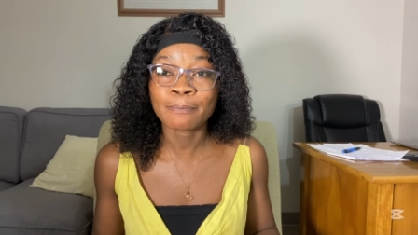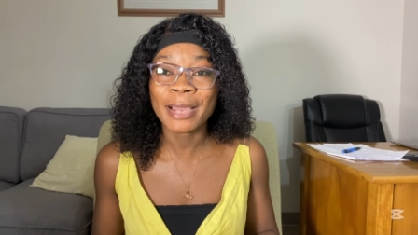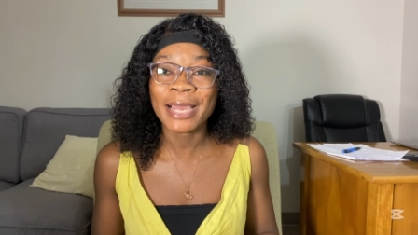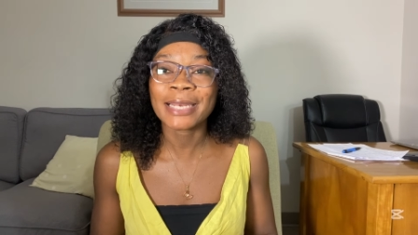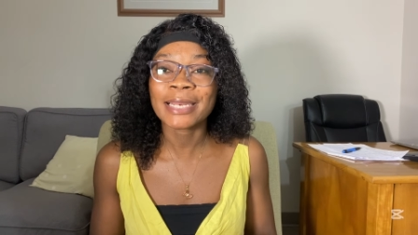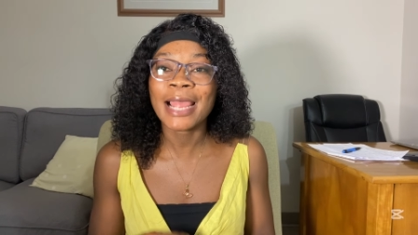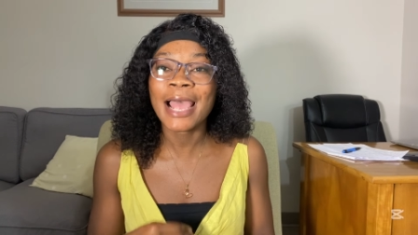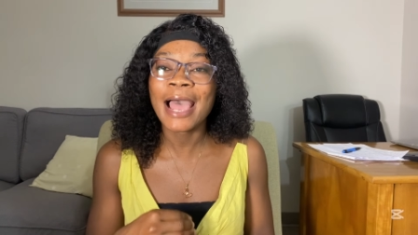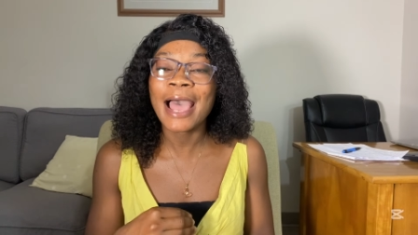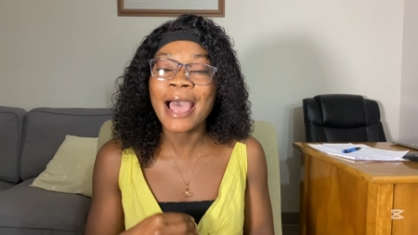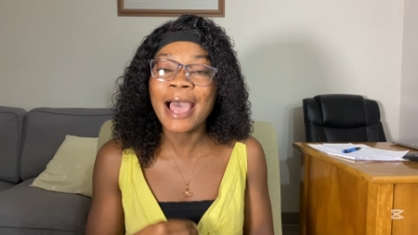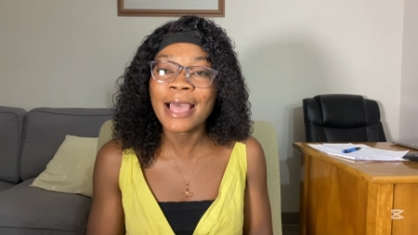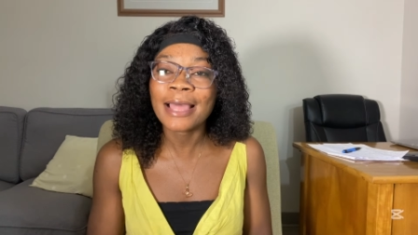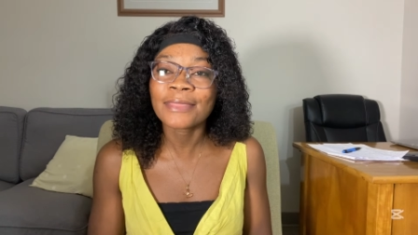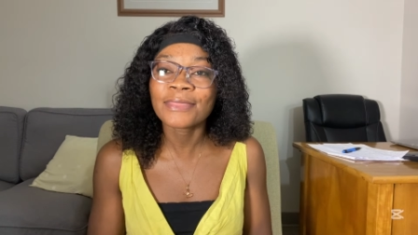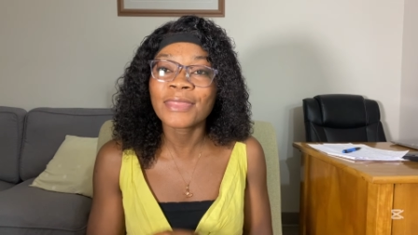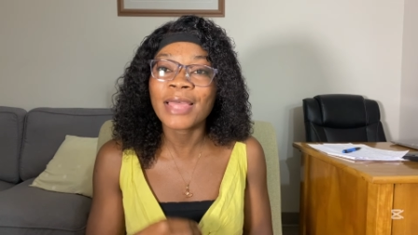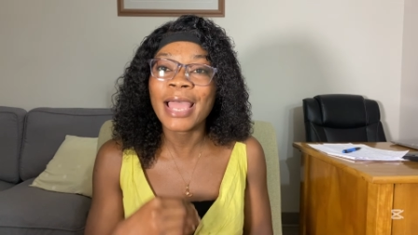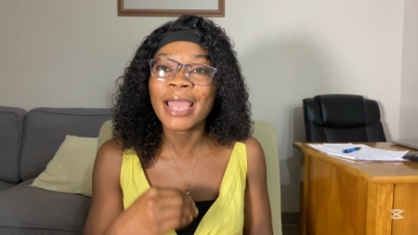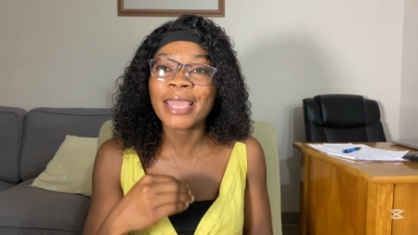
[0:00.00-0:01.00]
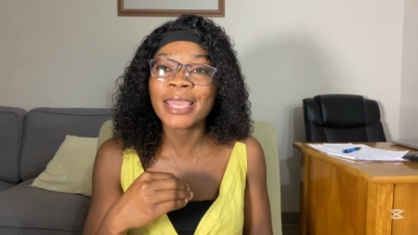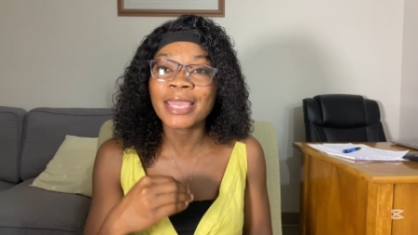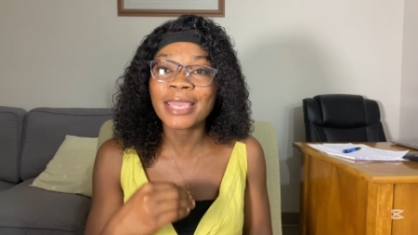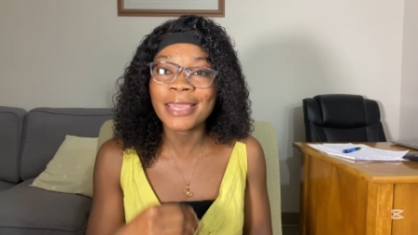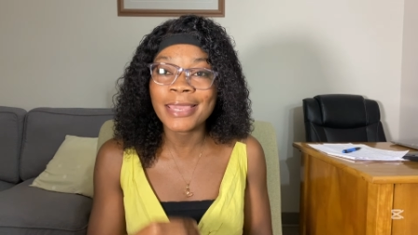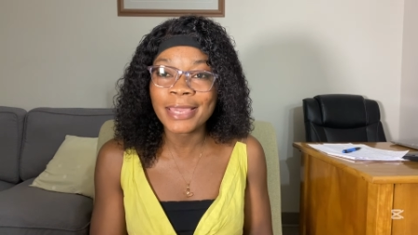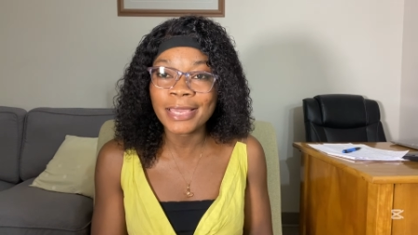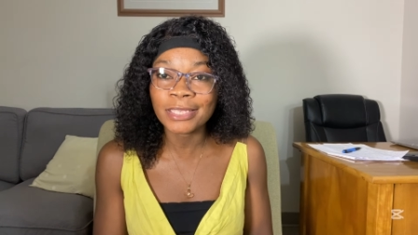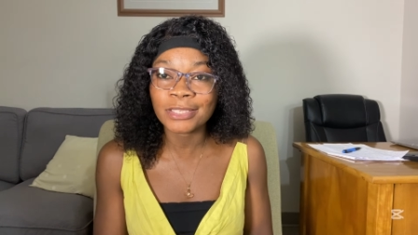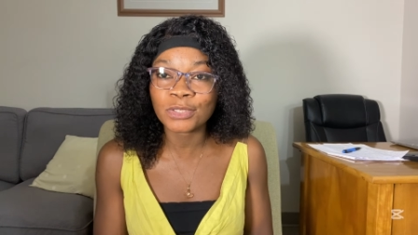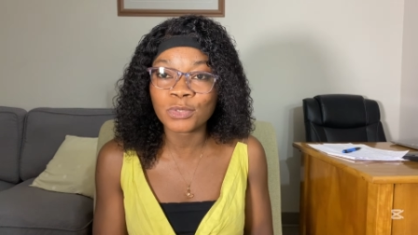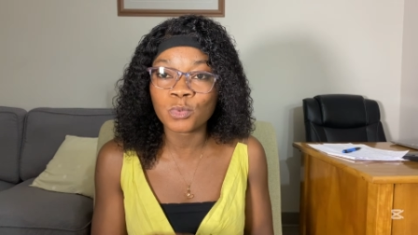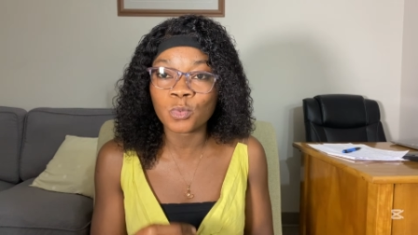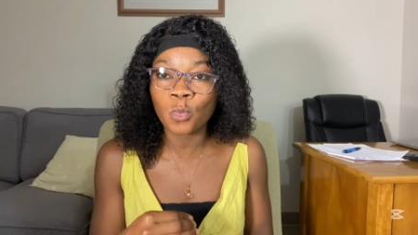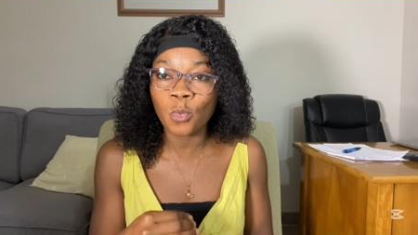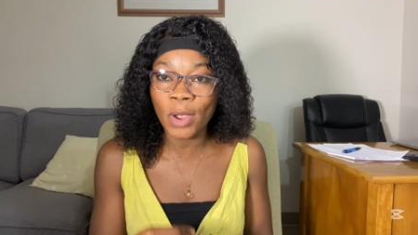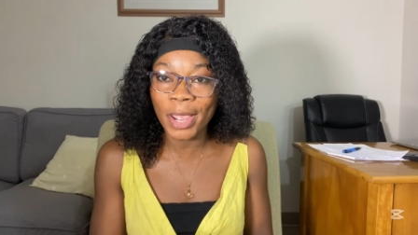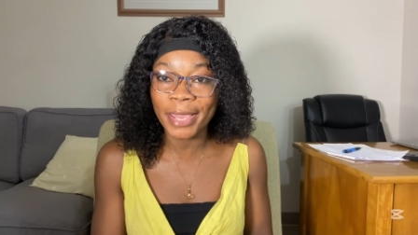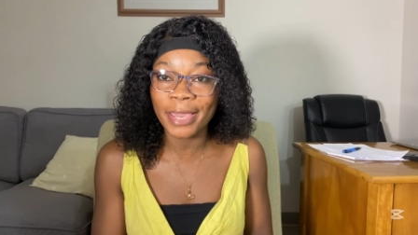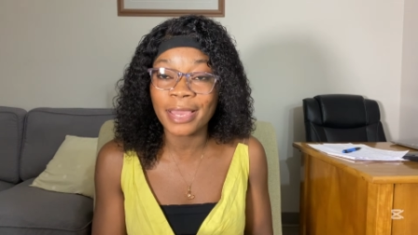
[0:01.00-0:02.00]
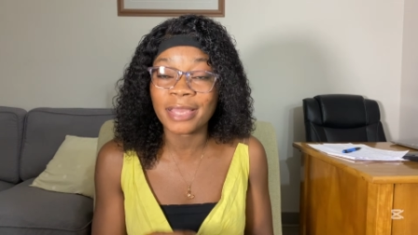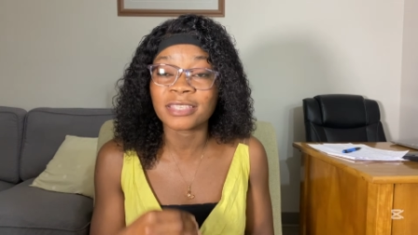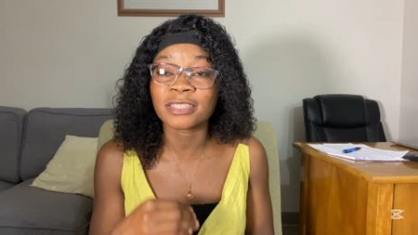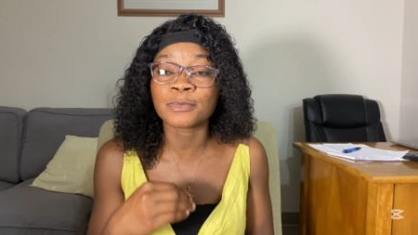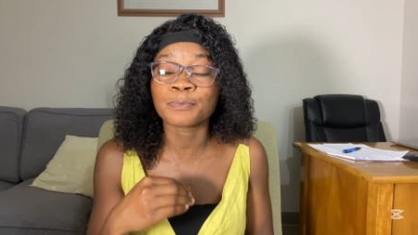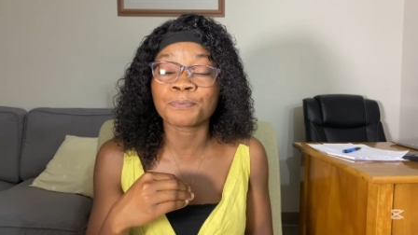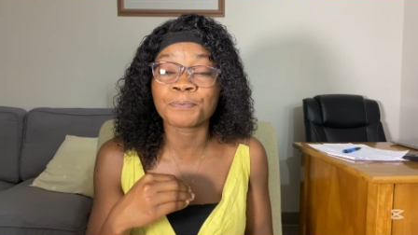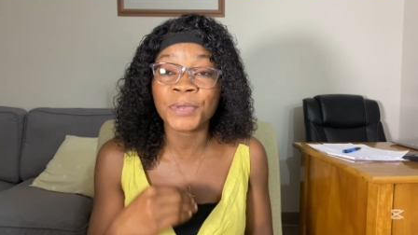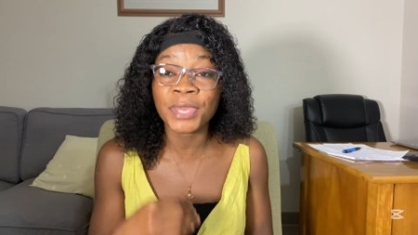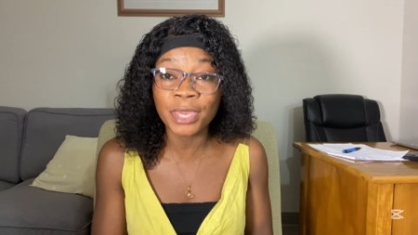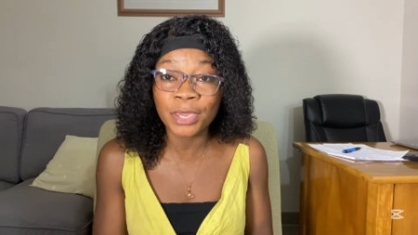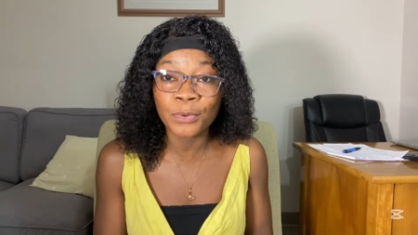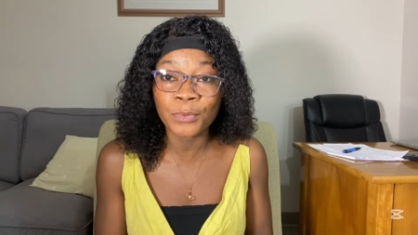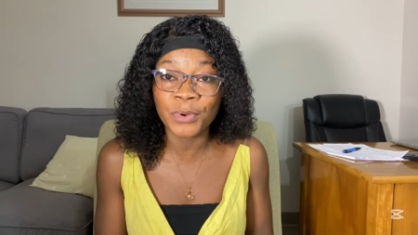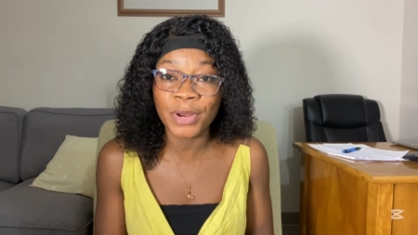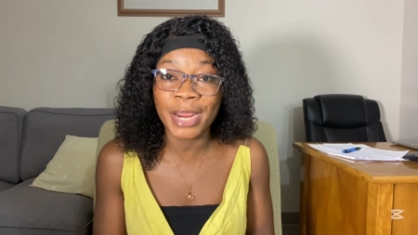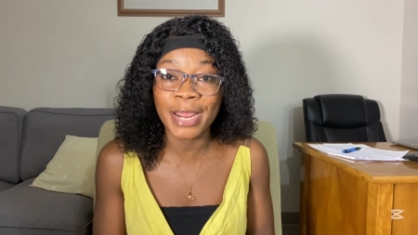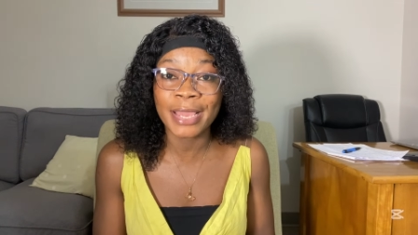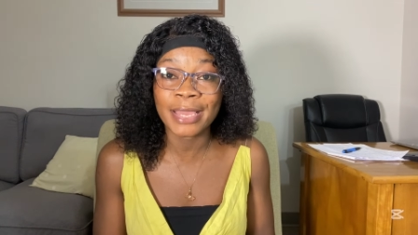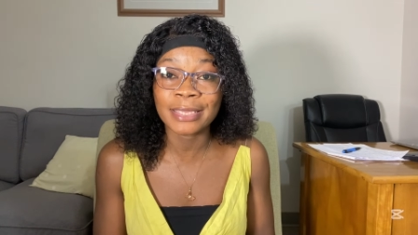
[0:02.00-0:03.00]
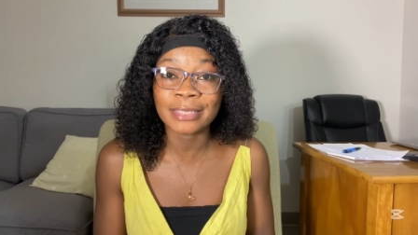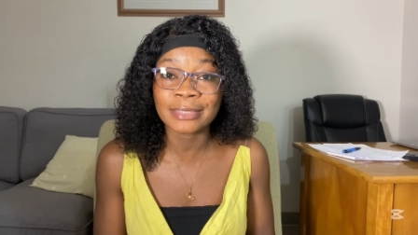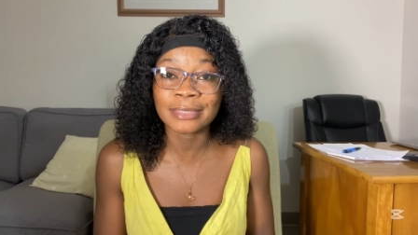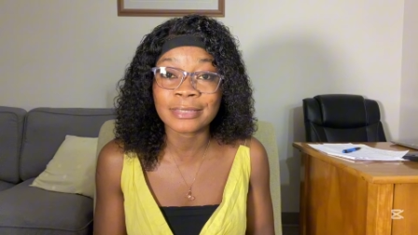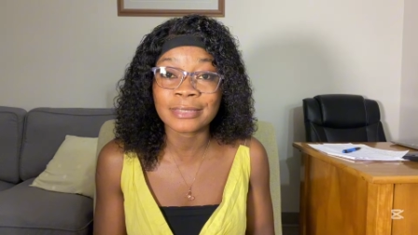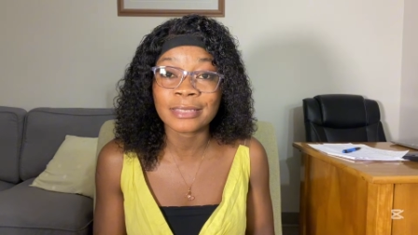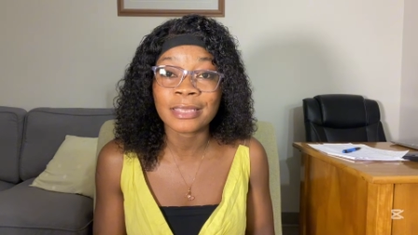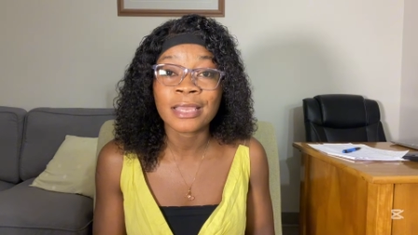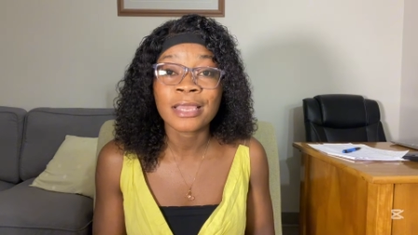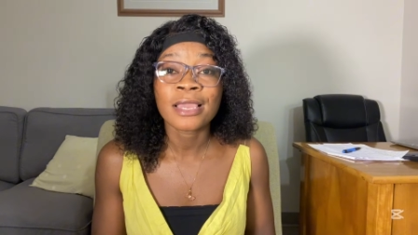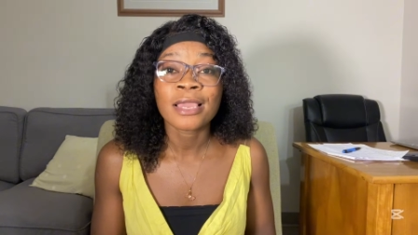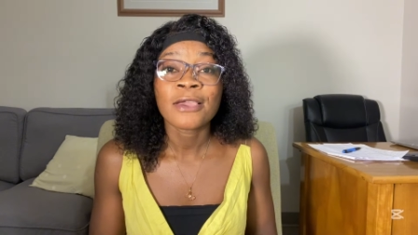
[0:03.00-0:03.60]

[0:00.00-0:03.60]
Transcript: But under each work experience